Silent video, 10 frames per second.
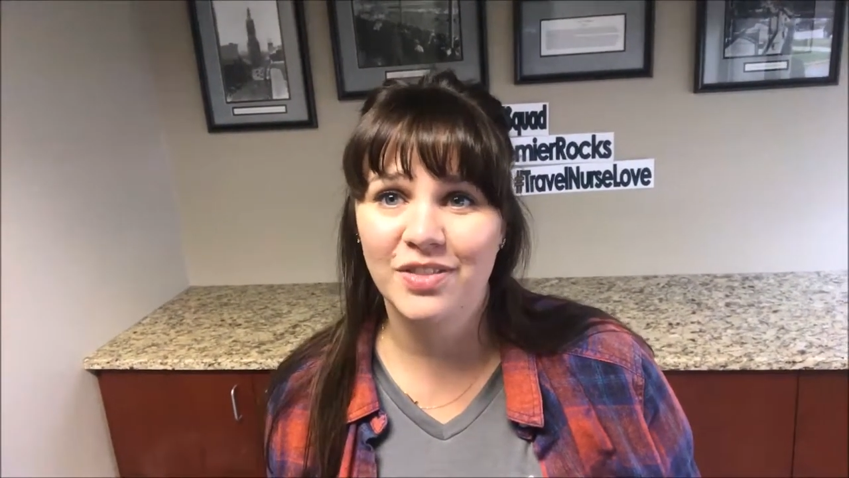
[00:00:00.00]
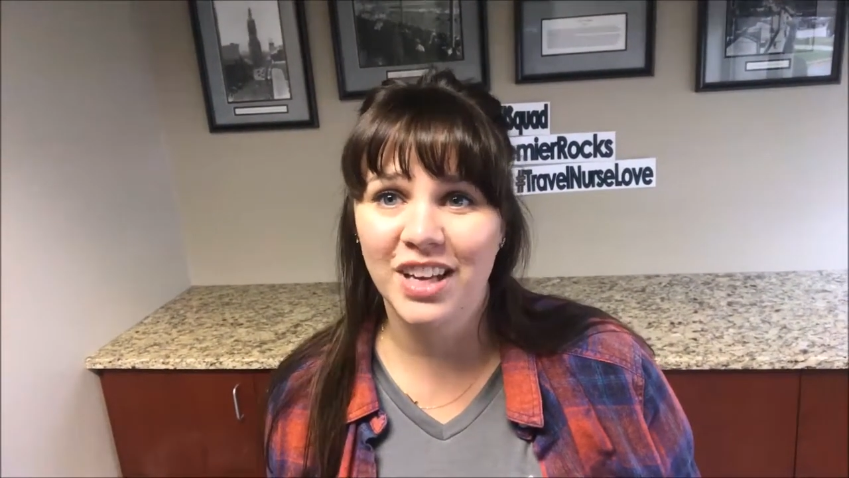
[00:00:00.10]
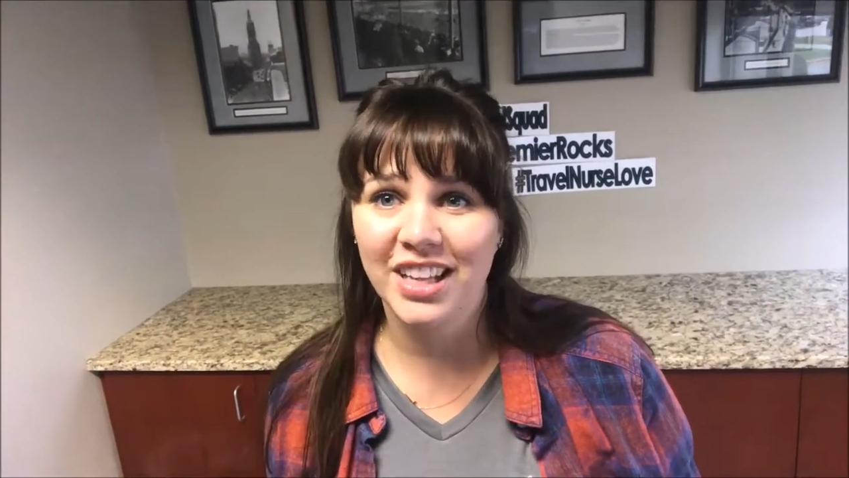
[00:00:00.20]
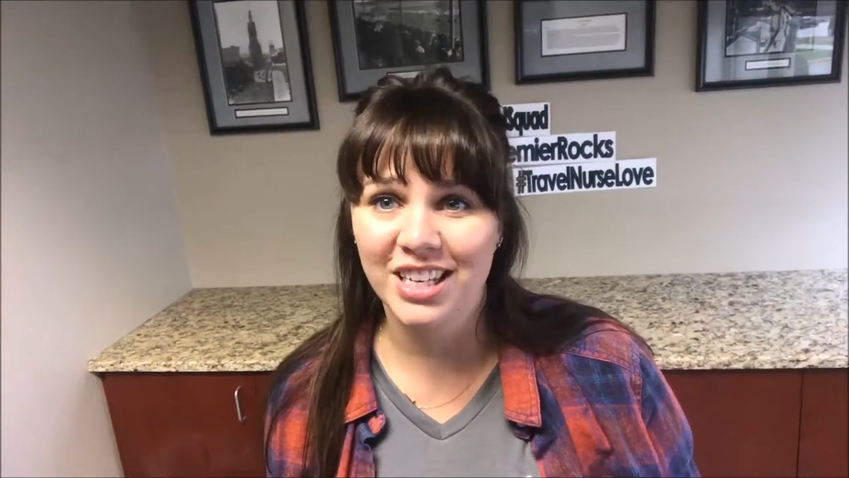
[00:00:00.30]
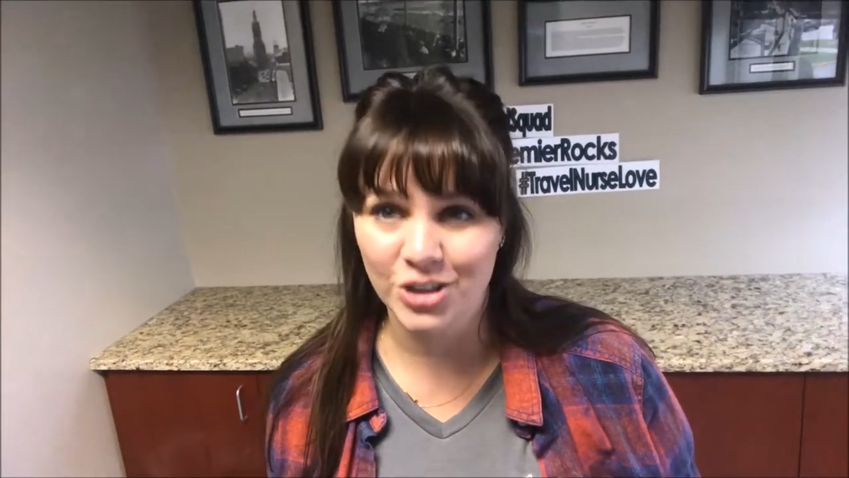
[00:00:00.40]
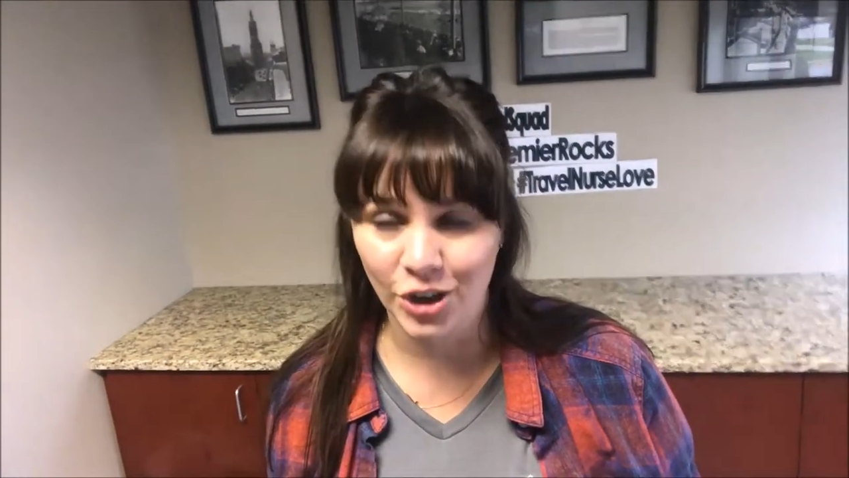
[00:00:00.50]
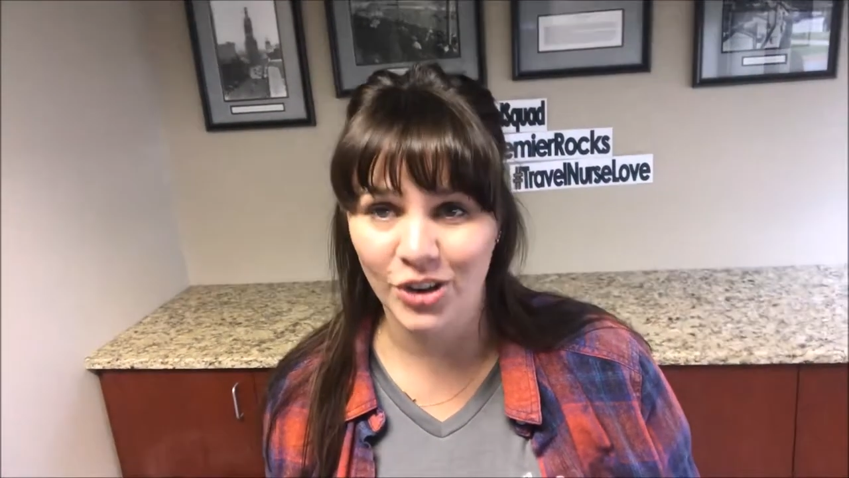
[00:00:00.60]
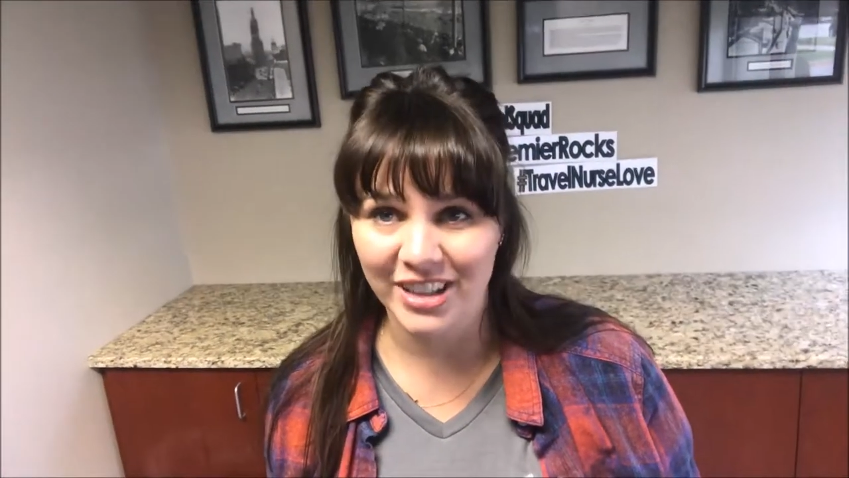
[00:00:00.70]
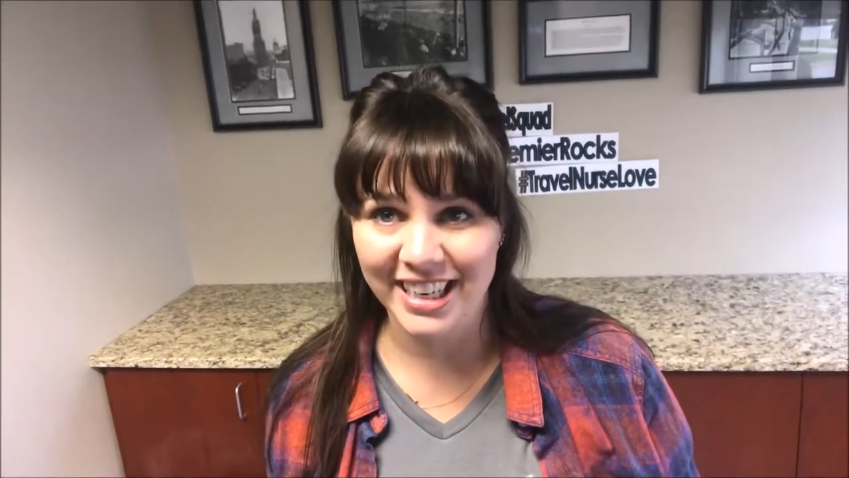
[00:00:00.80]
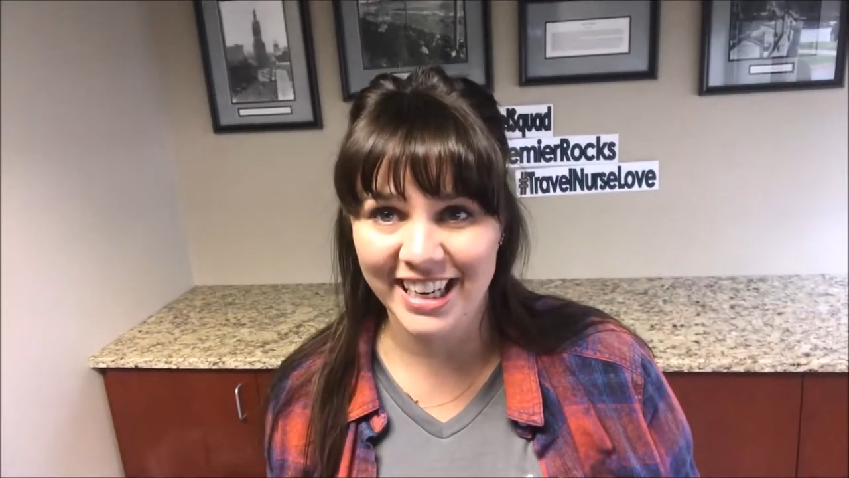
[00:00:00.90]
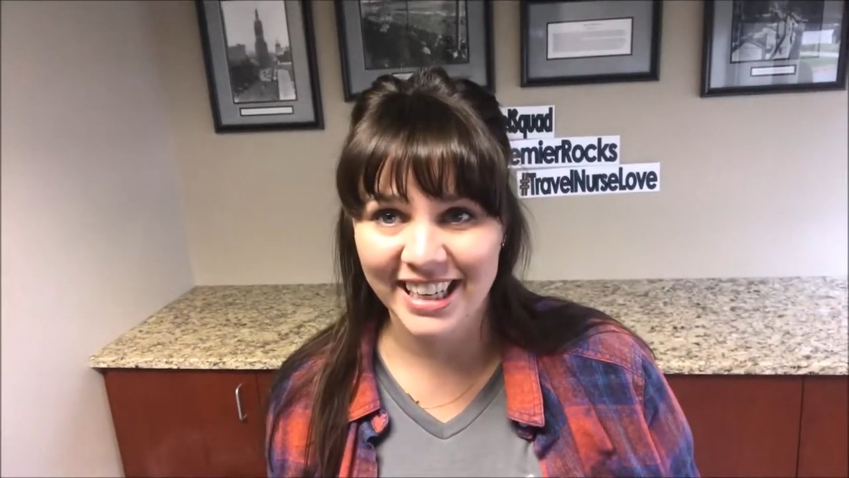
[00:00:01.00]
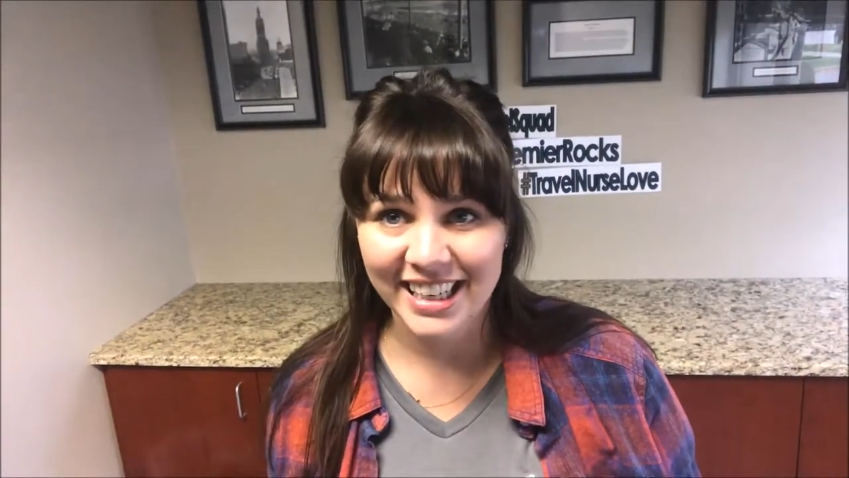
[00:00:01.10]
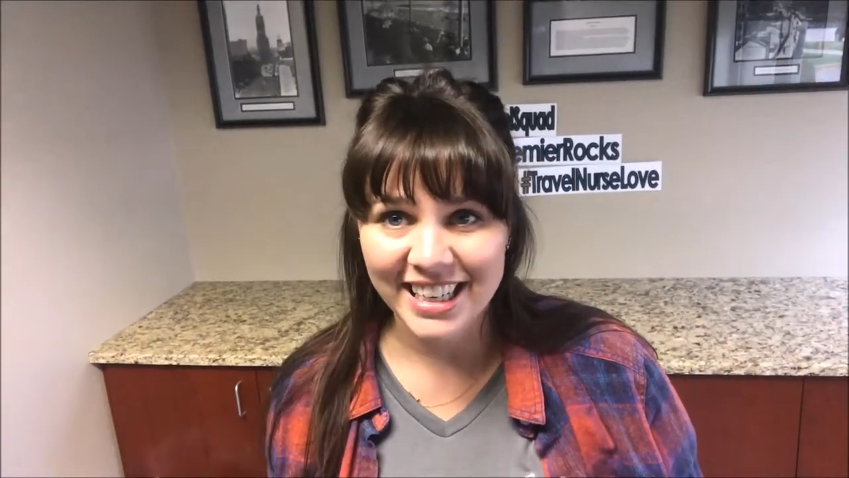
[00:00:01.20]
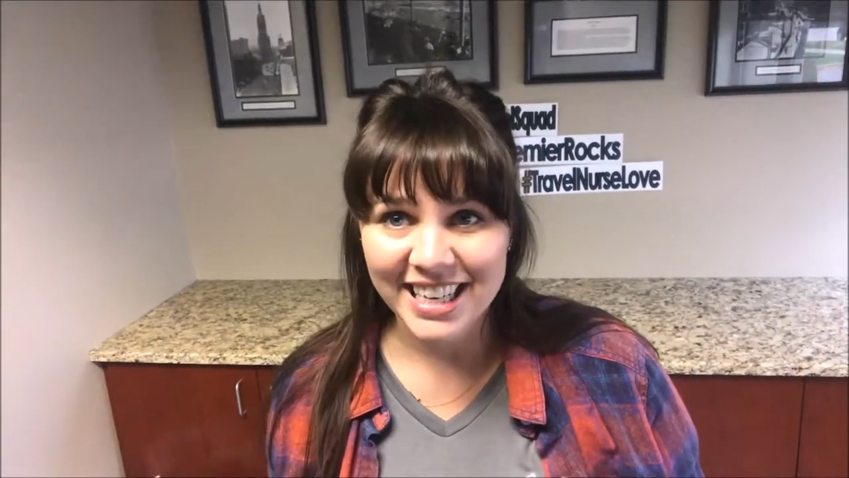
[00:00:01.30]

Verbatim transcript: to fill internally.